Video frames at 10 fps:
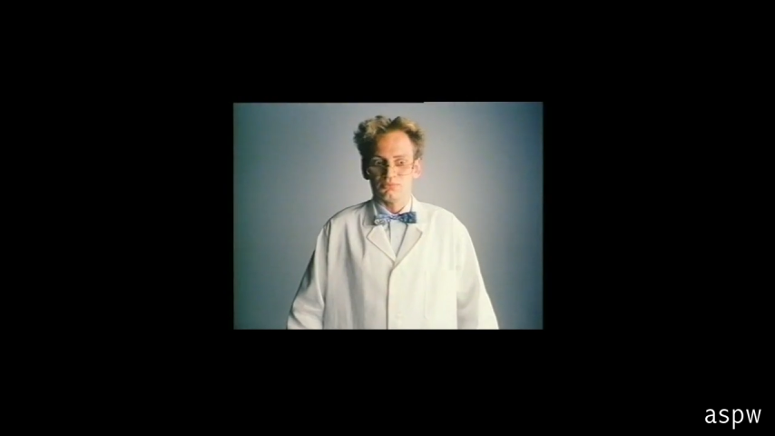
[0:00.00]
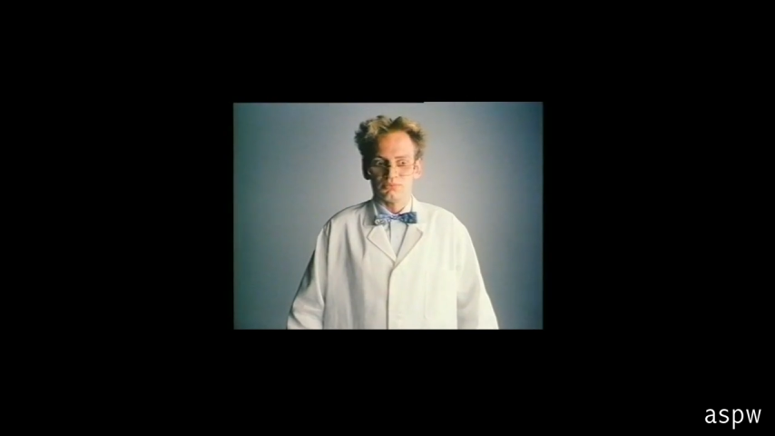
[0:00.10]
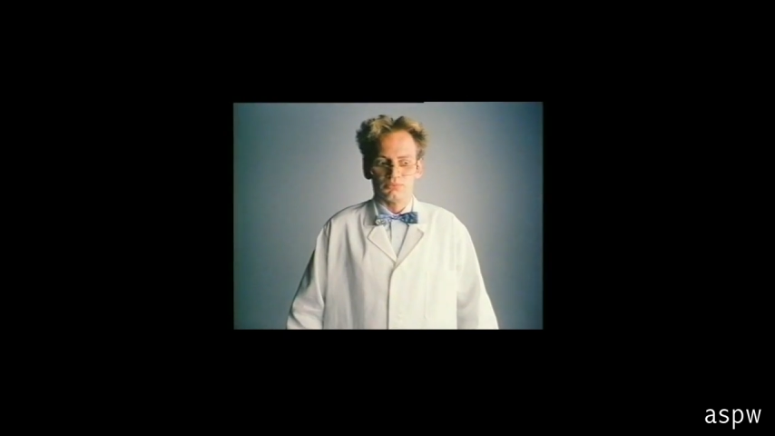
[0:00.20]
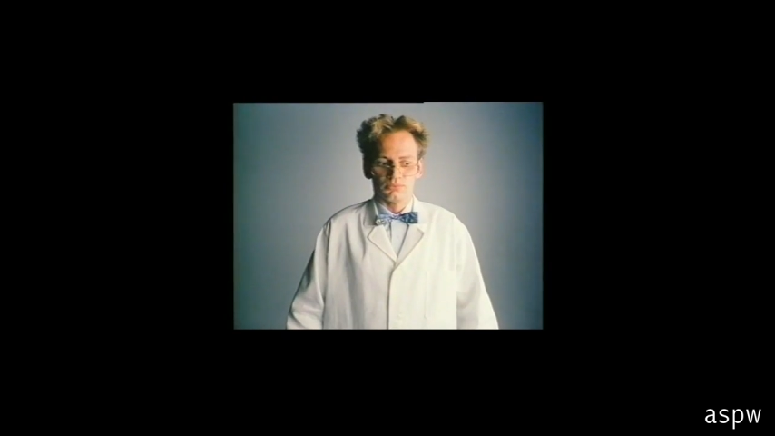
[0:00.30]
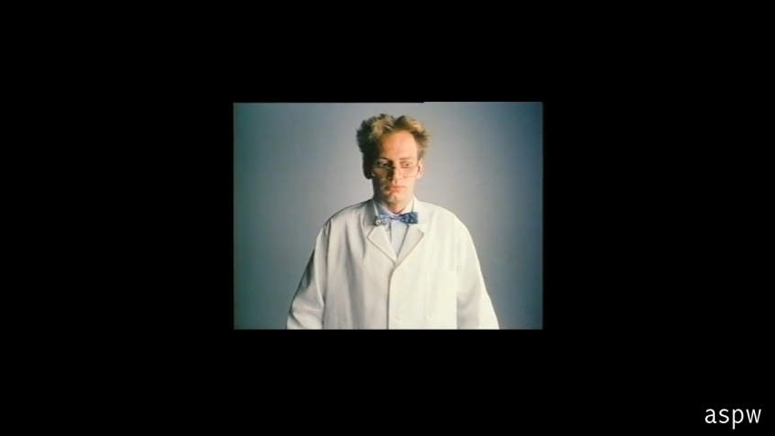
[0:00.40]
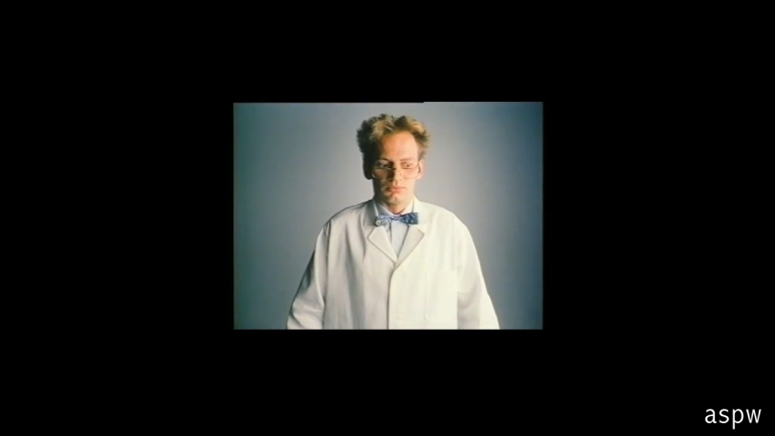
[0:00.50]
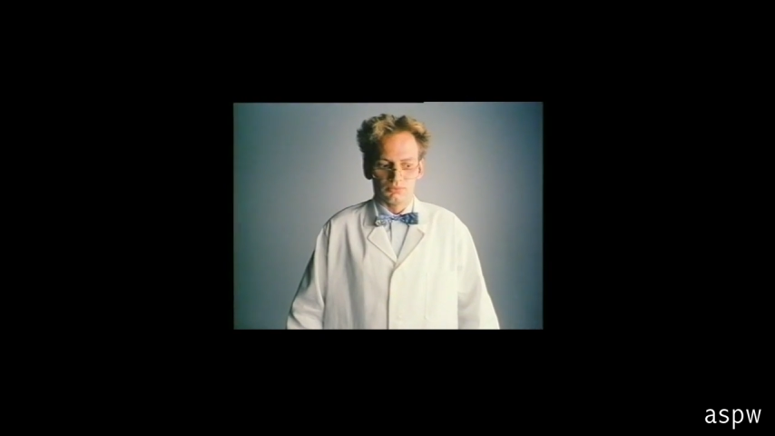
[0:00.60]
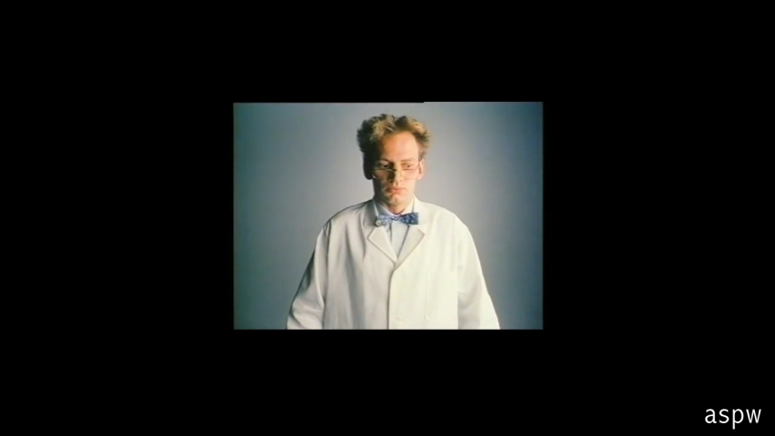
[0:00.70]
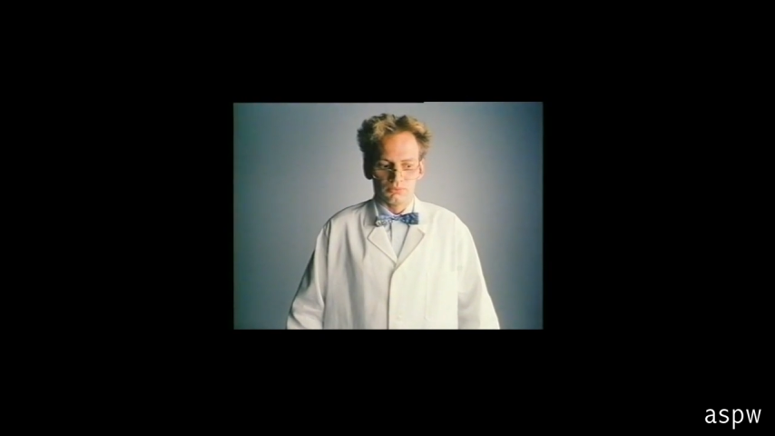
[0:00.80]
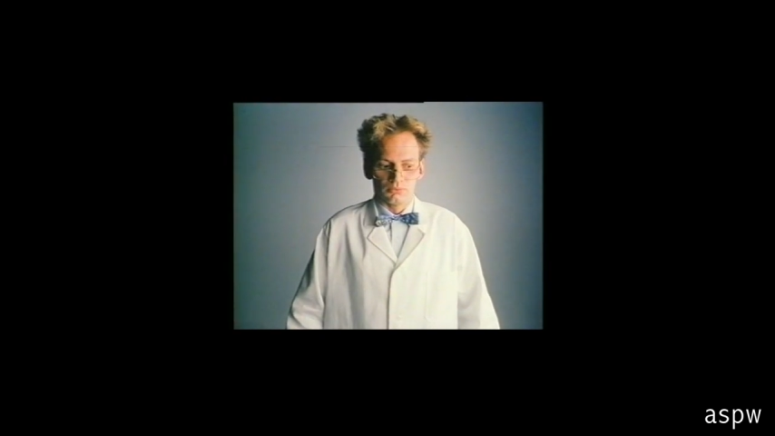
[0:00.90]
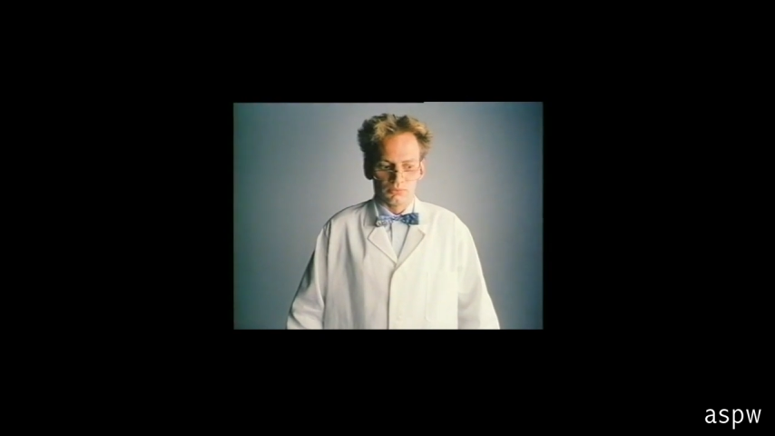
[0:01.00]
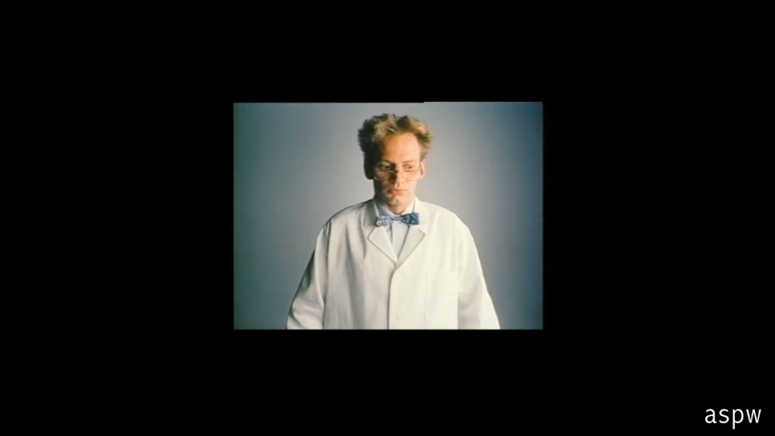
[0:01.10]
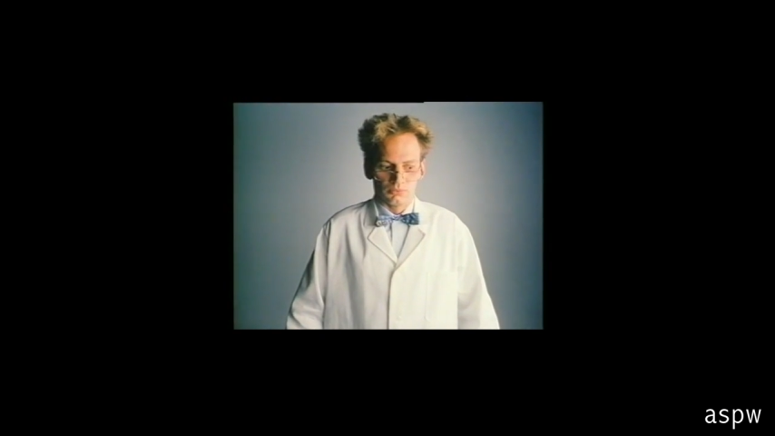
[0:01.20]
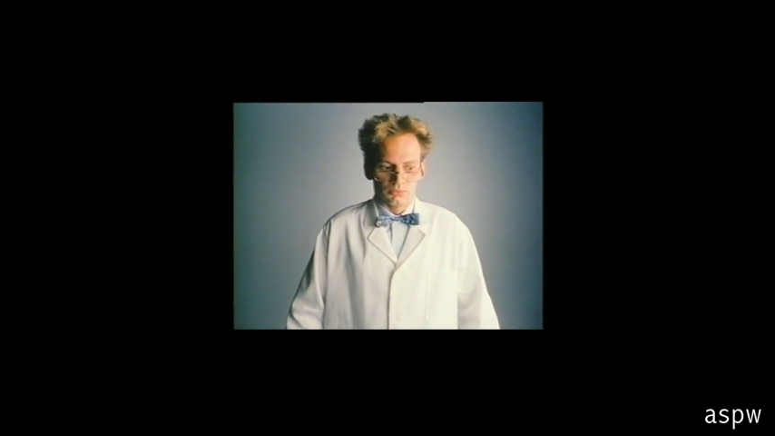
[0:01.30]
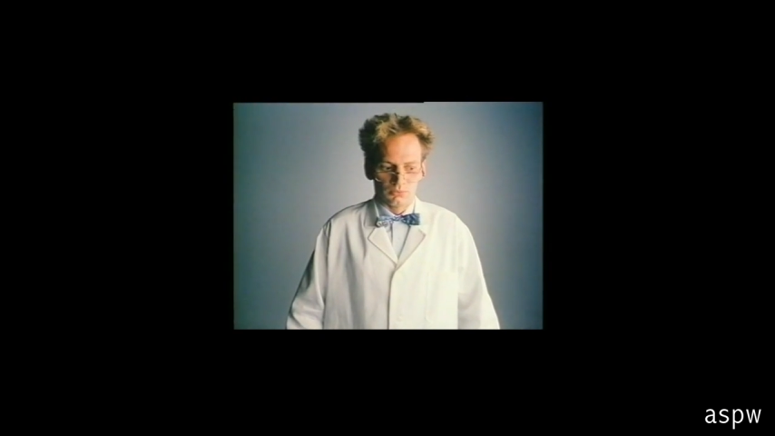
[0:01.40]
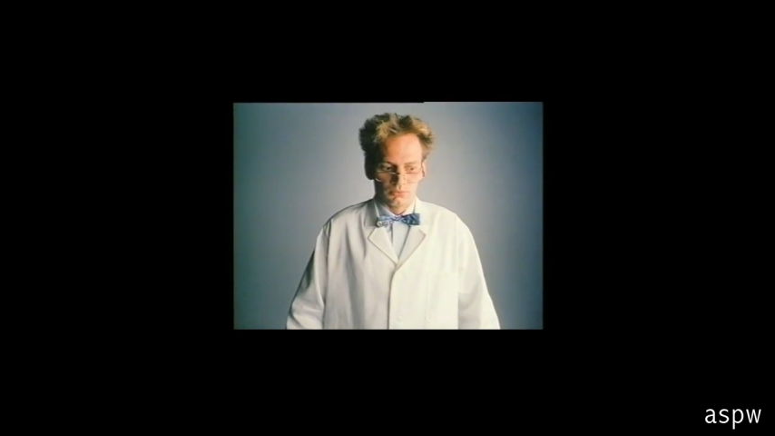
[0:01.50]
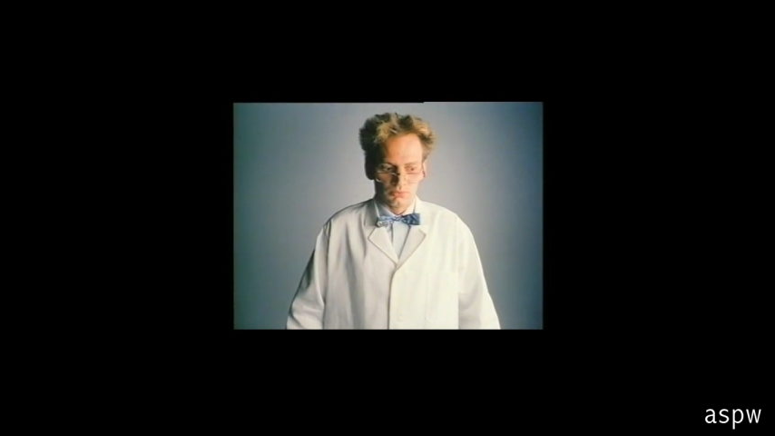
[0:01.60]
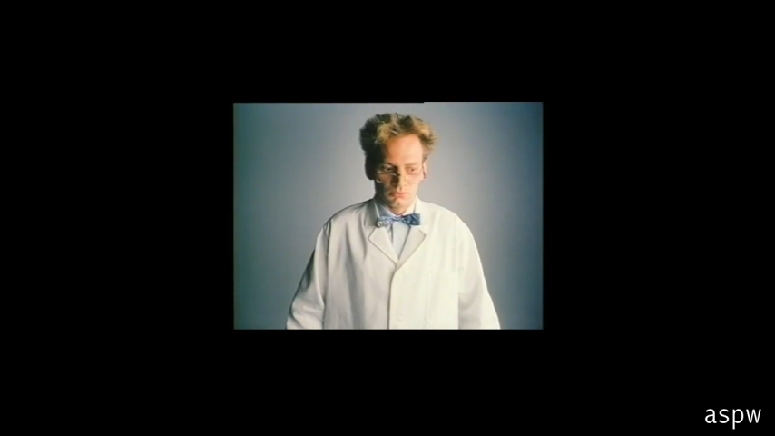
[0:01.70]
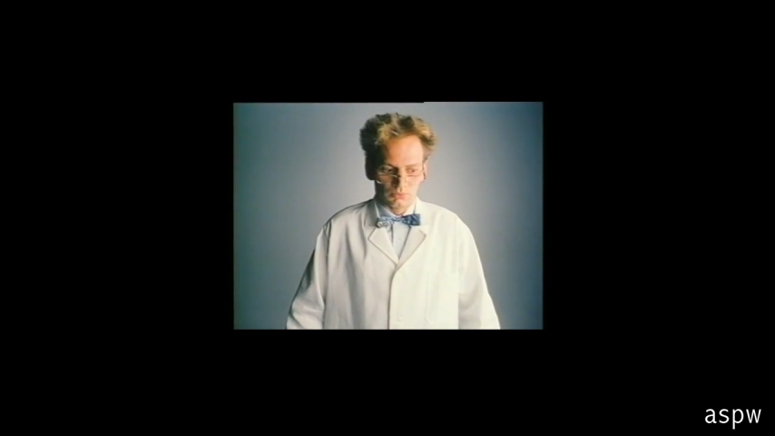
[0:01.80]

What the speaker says: (no one is talking)